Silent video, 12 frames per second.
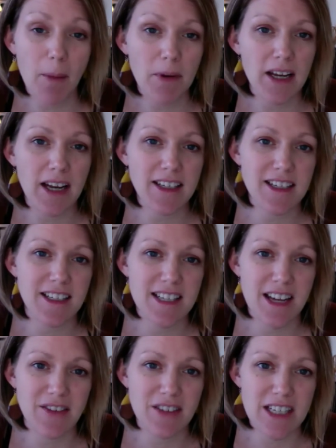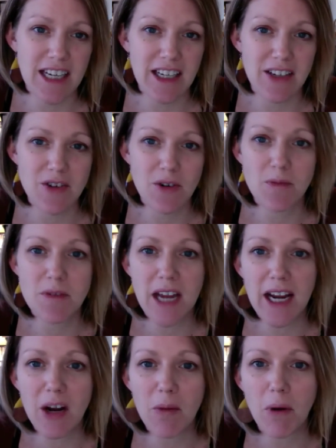in 1817 to obtain
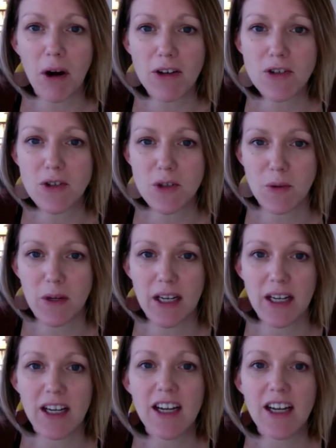a partial suite